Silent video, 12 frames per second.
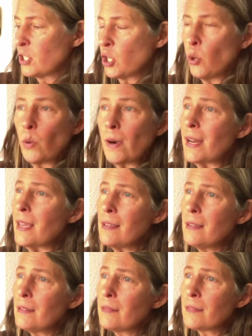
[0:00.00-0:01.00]

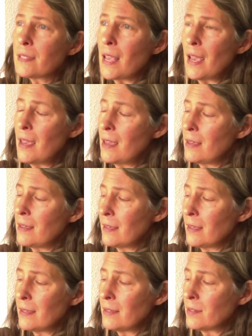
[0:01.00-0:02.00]
corny saying
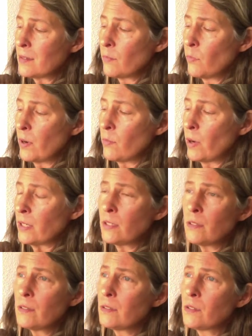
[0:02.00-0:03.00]
is, when
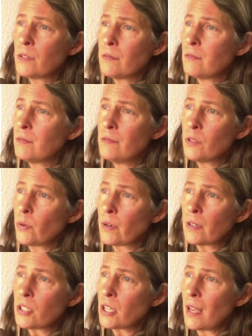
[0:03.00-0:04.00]
one
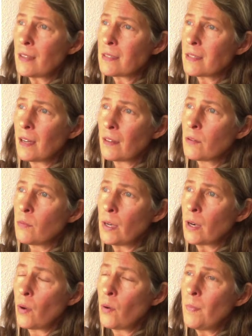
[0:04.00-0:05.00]
door shuts, another
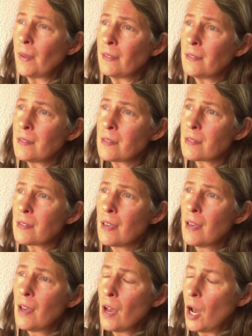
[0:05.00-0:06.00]
one opens.
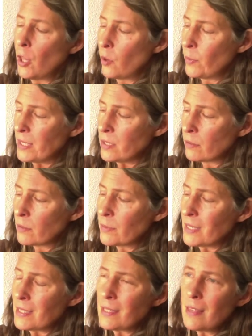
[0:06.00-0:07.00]
Although we don't
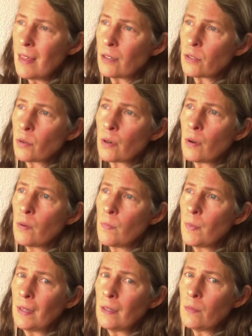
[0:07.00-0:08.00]
always see that door
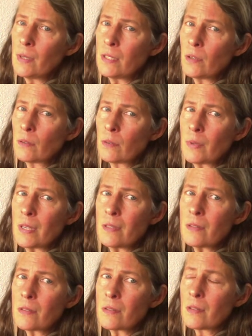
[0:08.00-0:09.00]
opening, and we don't
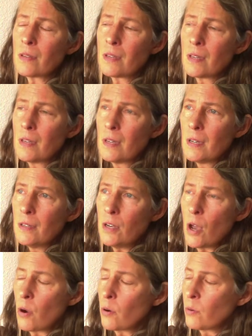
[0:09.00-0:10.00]
always
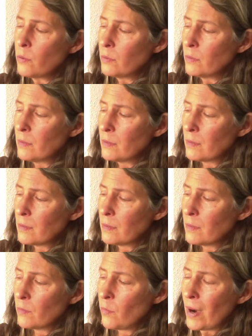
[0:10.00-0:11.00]
know
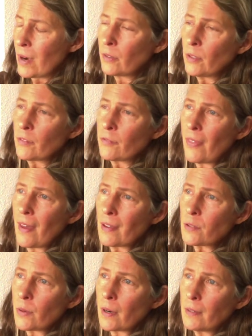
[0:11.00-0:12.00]
where to look for that
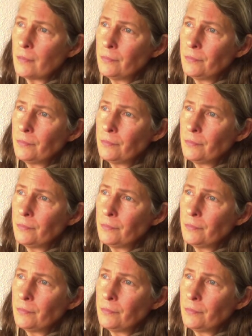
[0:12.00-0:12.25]
door.